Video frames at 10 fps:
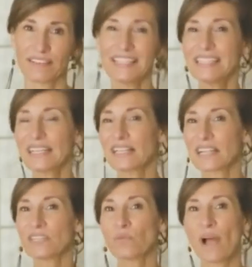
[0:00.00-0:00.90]
These
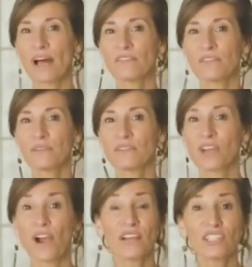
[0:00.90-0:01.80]
neglected wild
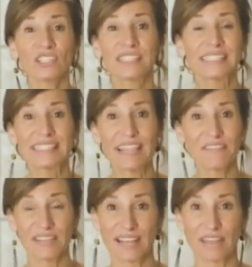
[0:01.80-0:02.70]
foods aren't just a
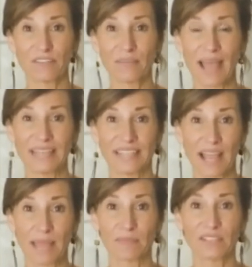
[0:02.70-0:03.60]
safety net for bad
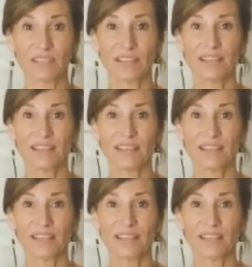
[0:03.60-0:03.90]
times.